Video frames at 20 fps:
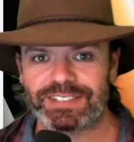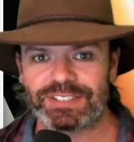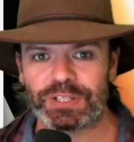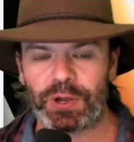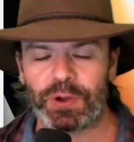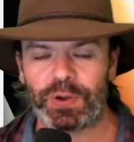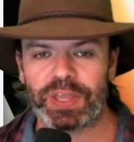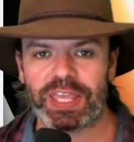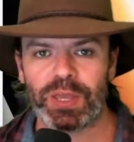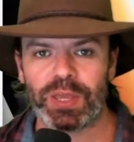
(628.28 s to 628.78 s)

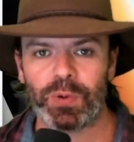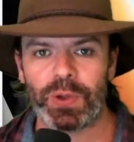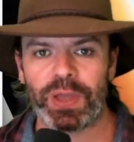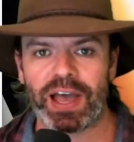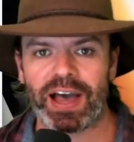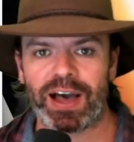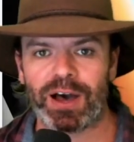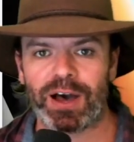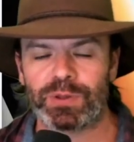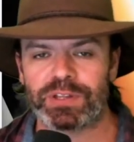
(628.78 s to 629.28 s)
So here we
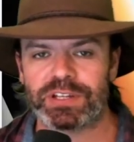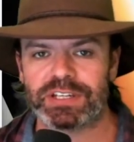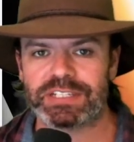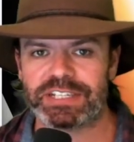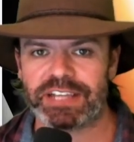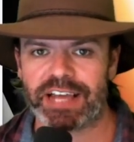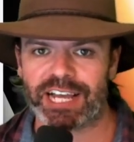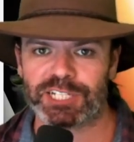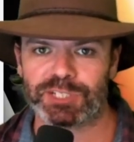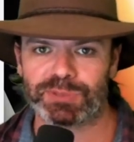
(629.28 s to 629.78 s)
are on the
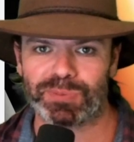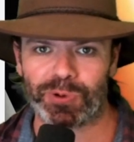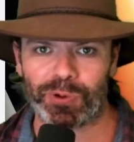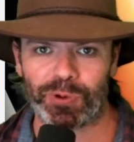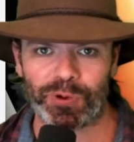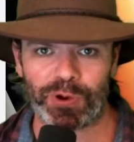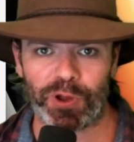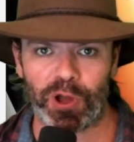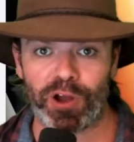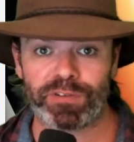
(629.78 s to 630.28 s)

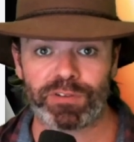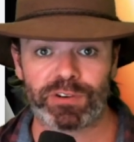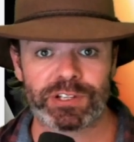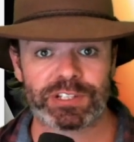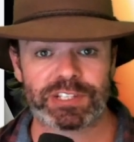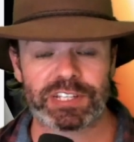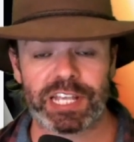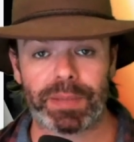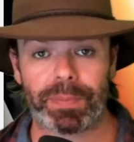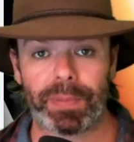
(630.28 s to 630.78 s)
dashboard over at
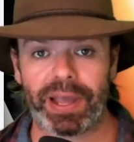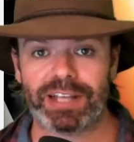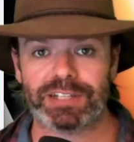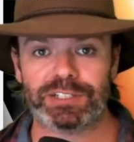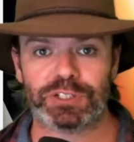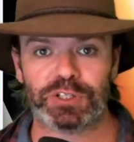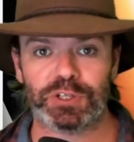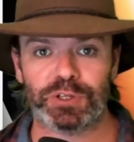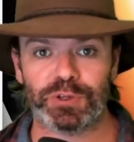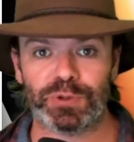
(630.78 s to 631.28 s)
Sleep
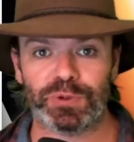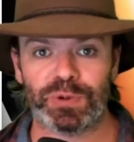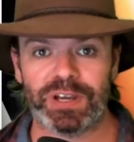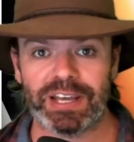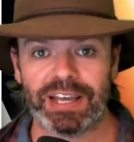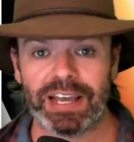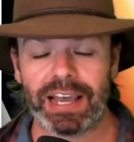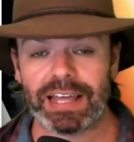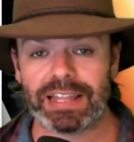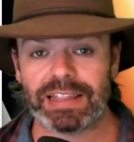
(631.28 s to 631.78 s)
HQ.
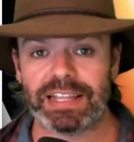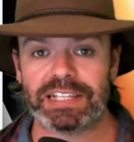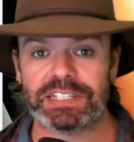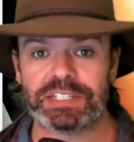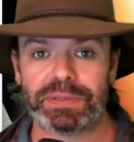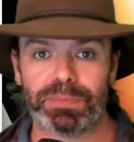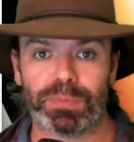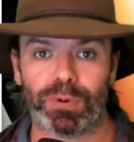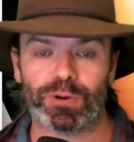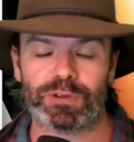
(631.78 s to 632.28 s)
Let's
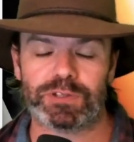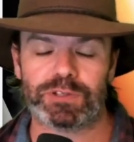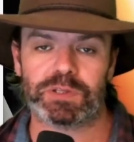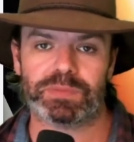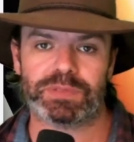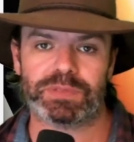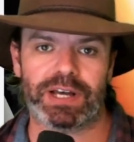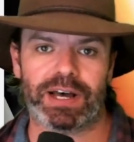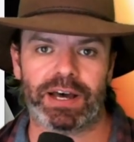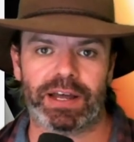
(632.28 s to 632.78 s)
import some
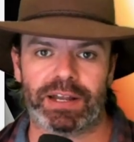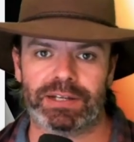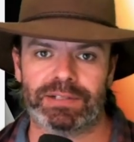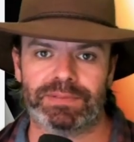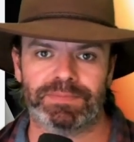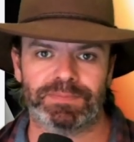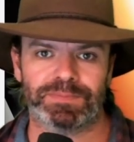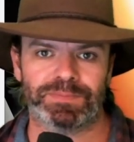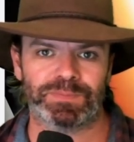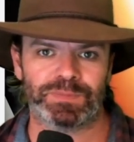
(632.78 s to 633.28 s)
data.
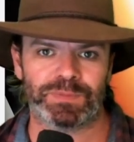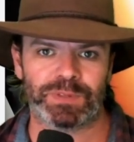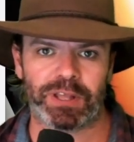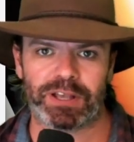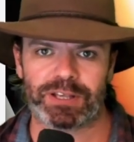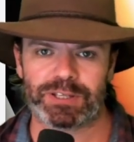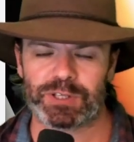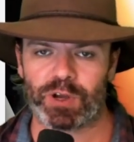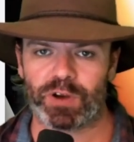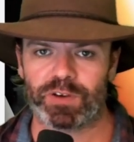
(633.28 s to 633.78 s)

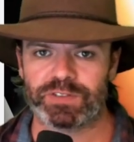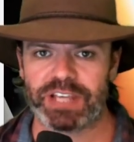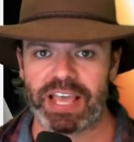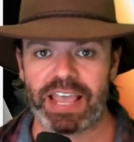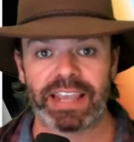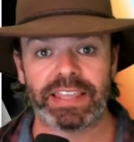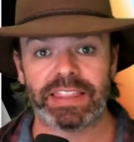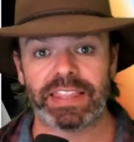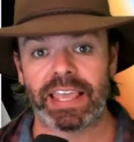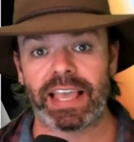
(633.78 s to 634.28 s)
So I've
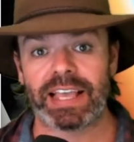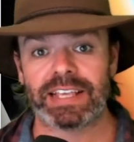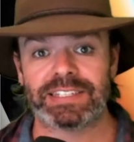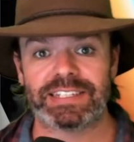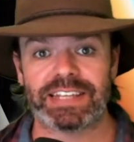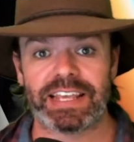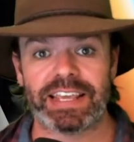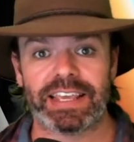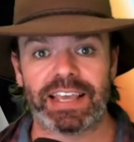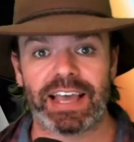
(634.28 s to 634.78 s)
taken the
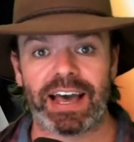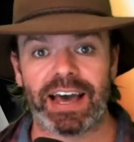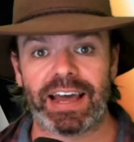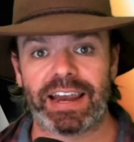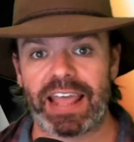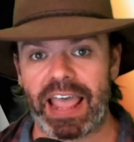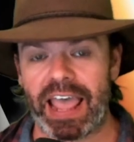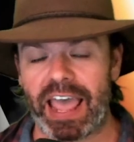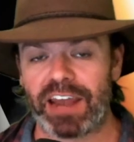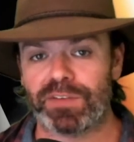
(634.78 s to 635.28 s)
SD card
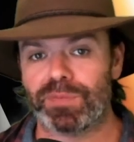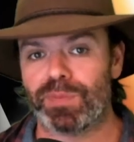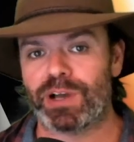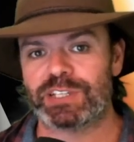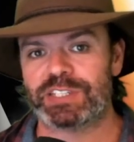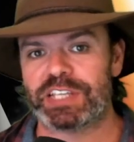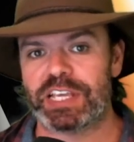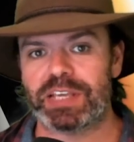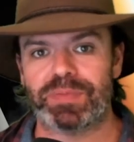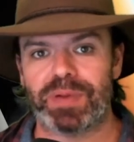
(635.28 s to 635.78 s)
out of my
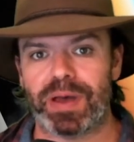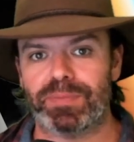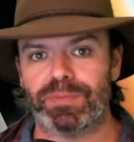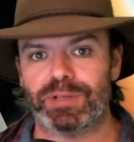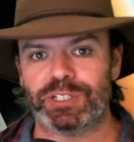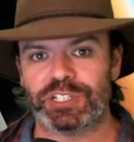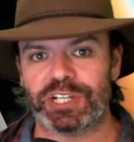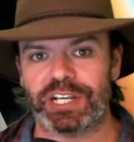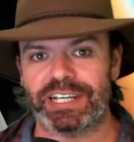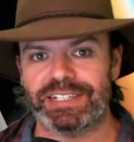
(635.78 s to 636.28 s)
CPAP
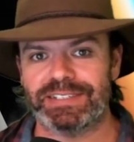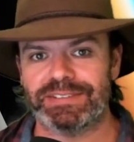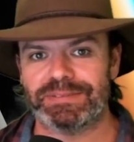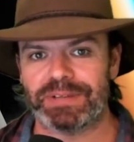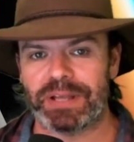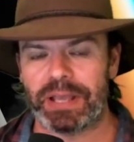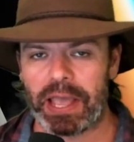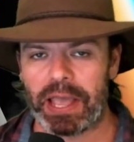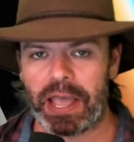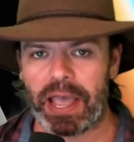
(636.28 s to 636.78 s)
machine
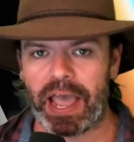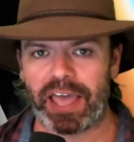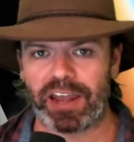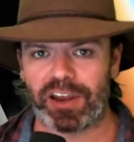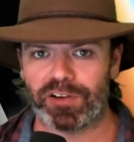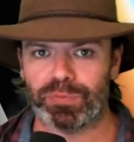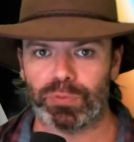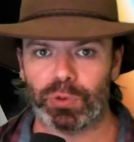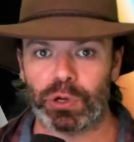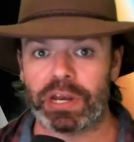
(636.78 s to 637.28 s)
and
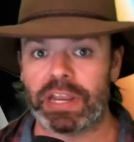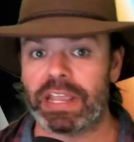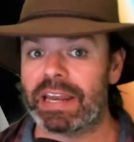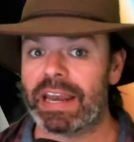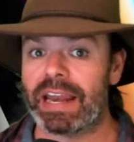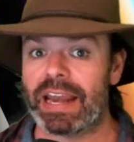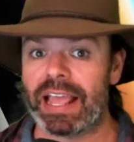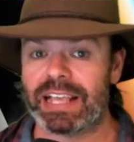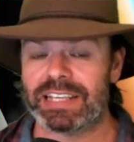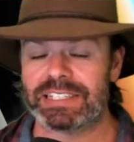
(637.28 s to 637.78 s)
I've put it in
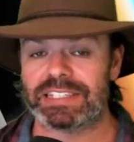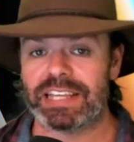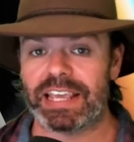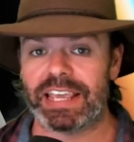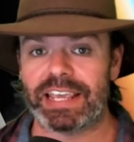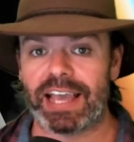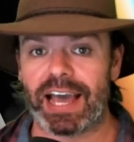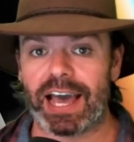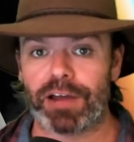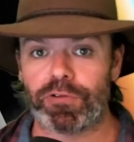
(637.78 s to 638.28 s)
an
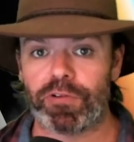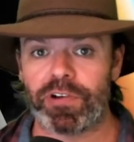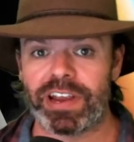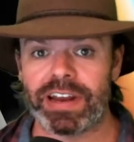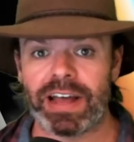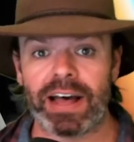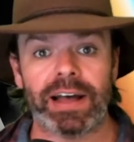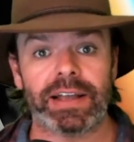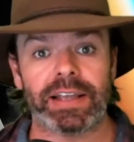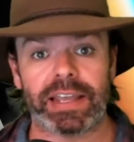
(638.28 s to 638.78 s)
SD card
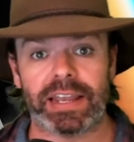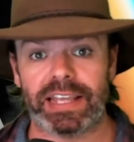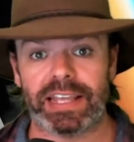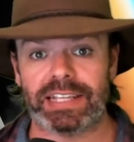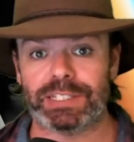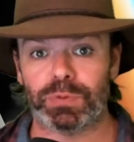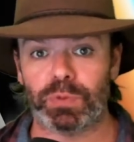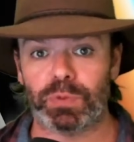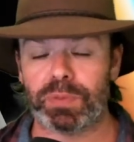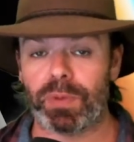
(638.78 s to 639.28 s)
reader
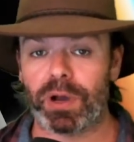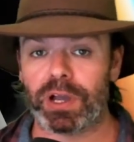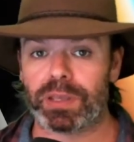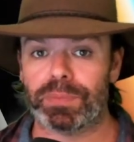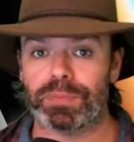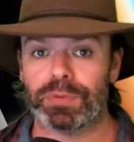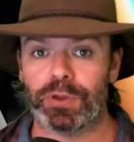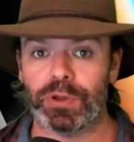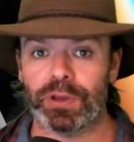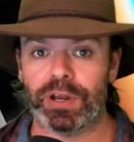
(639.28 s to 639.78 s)
connected with my
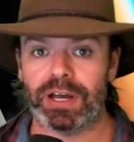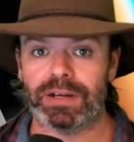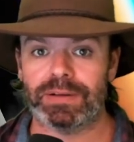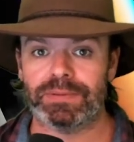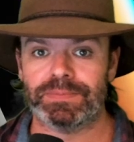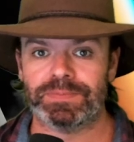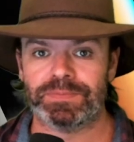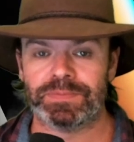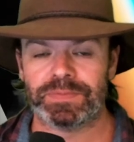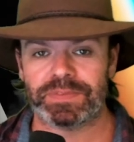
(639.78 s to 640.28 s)
computer.
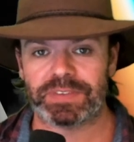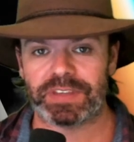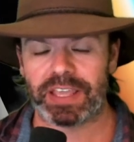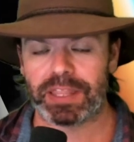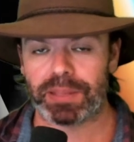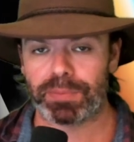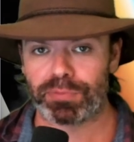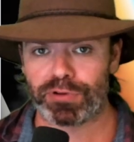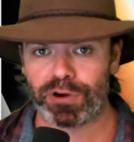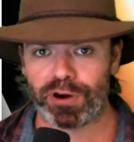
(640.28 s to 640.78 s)
Now
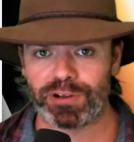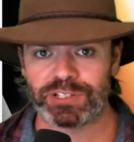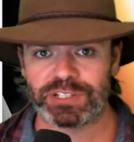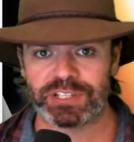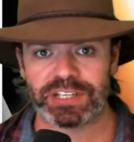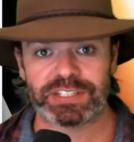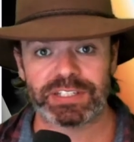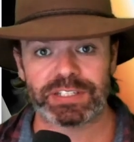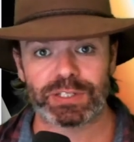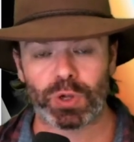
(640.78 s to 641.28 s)
the
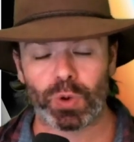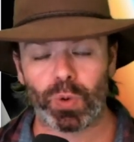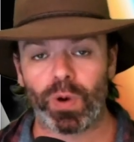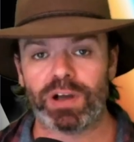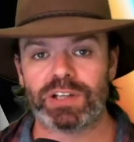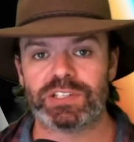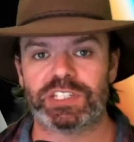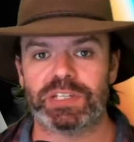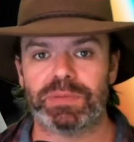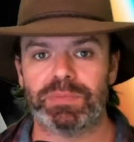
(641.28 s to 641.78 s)
process is
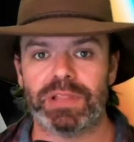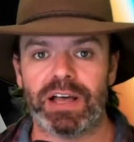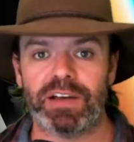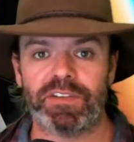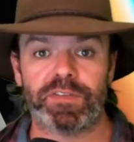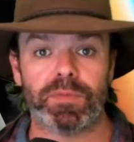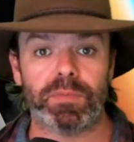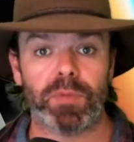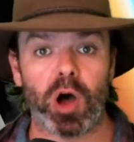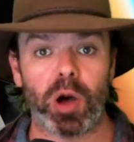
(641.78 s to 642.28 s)
quite similar
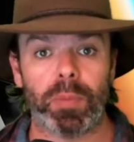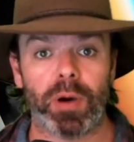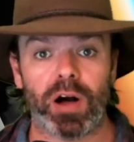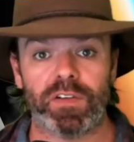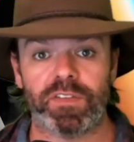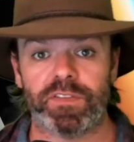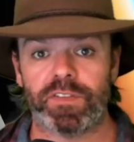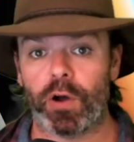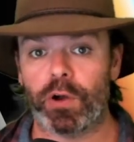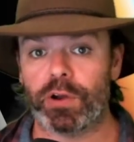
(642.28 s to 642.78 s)
for mobile
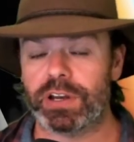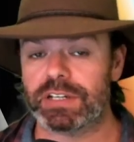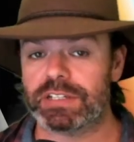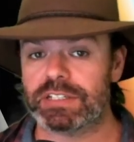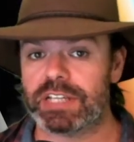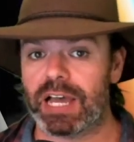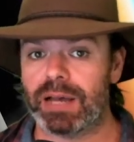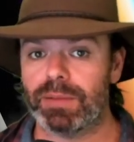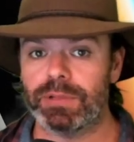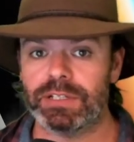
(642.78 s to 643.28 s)
phone and
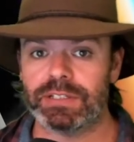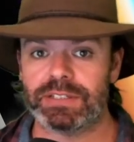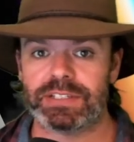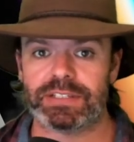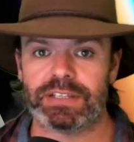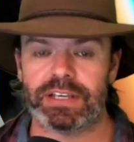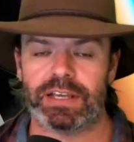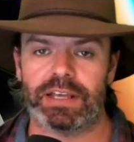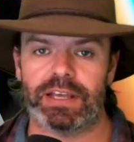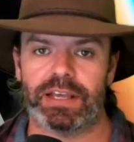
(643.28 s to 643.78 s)

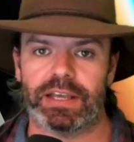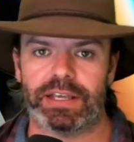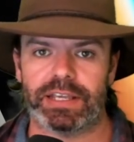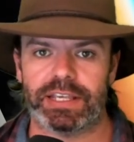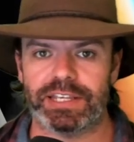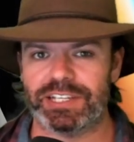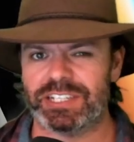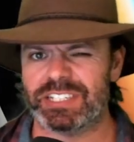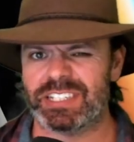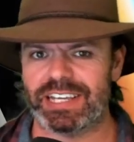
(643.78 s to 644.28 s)
tablets,
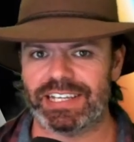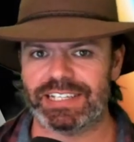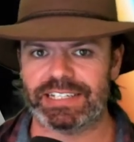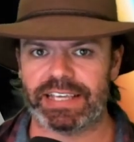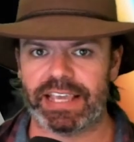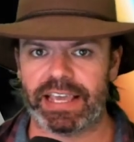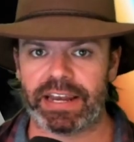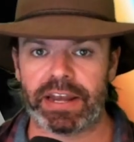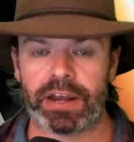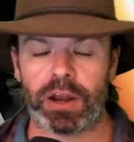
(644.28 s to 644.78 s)
you just need to
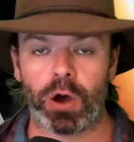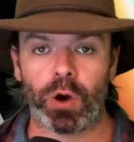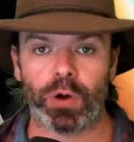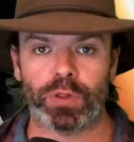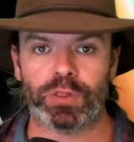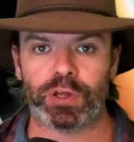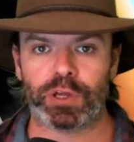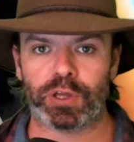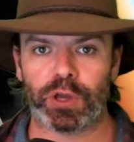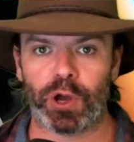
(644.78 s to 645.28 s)
get an
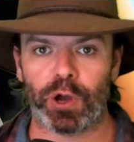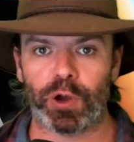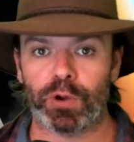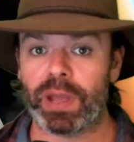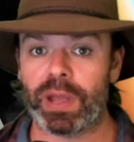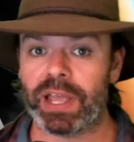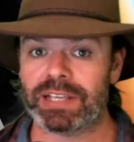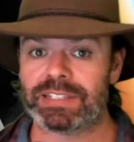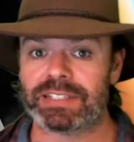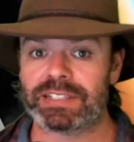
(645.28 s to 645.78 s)
on the go
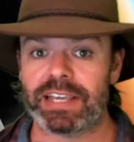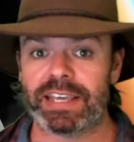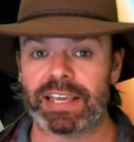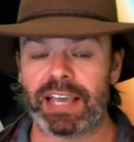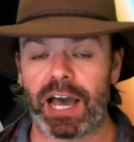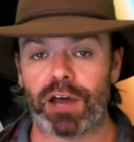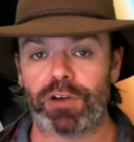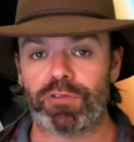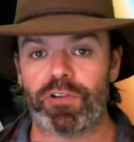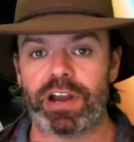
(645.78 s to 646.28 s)
SD
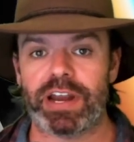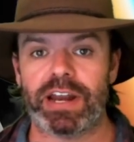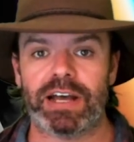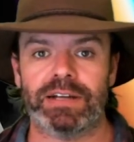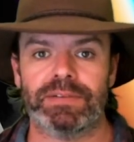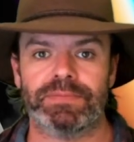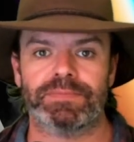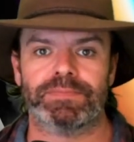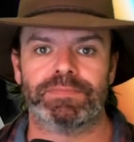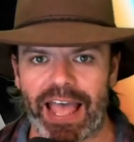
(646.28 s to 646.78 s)
card
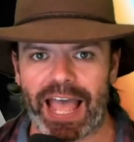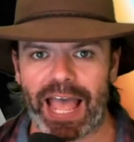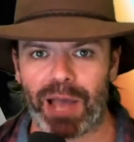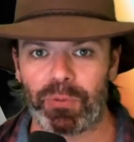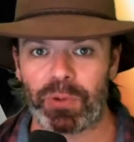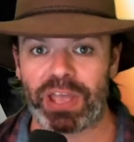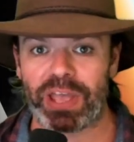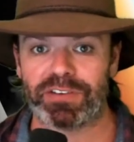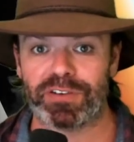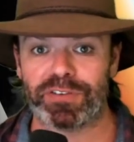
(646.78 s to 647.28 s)
reader. And
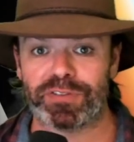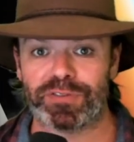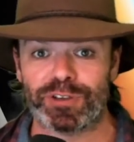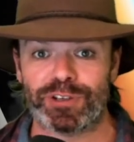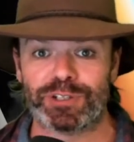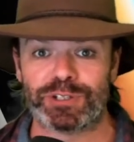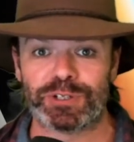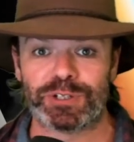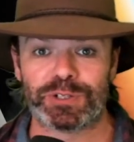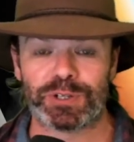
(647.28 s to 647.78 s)
we have a few
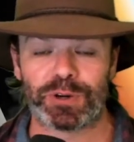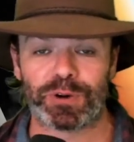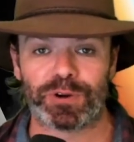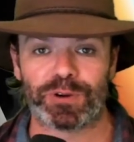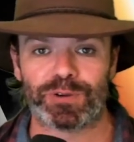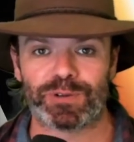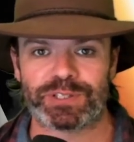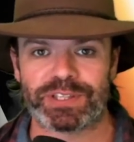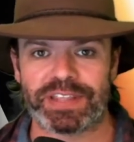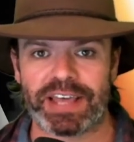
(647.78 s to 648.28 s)

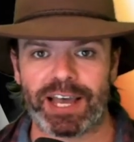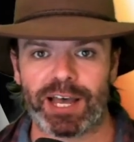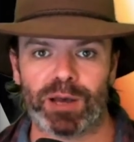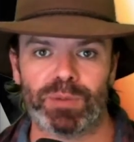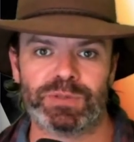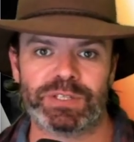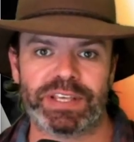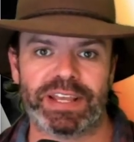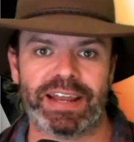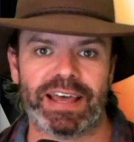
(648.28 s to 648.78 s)
tutorials in the
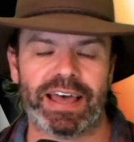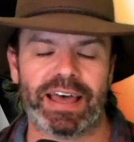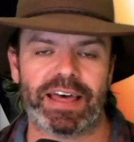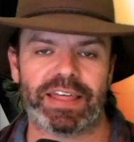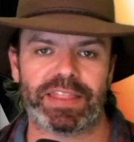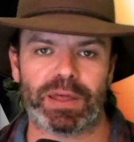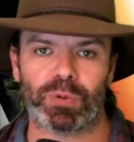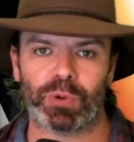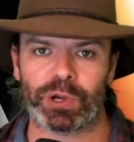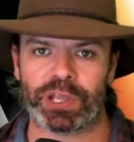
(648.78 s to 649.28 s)
Help Center
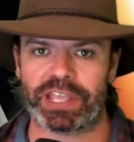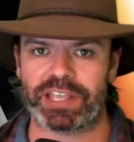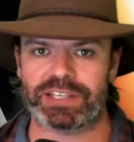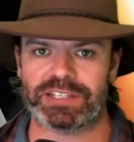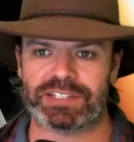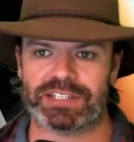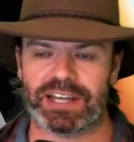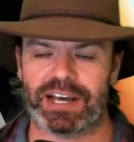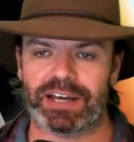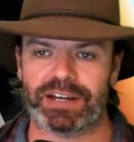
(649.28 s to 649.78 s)
that will get you
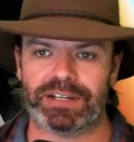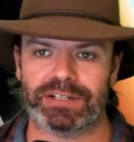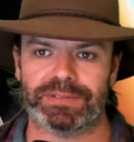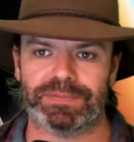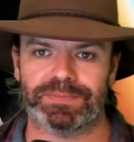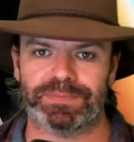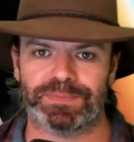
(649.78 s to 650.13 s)
started.